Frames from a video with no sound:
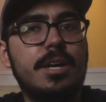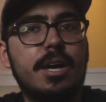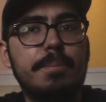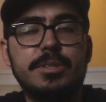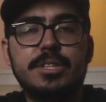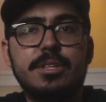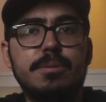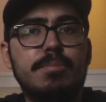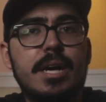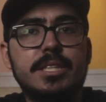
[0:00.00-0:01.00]
up until
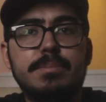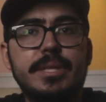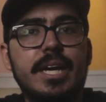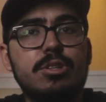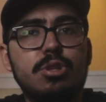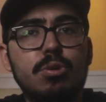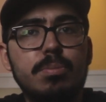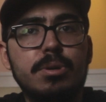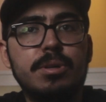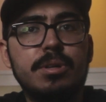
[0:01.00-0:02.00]
possibly
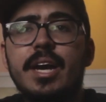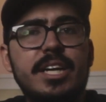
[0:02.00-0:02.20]
October.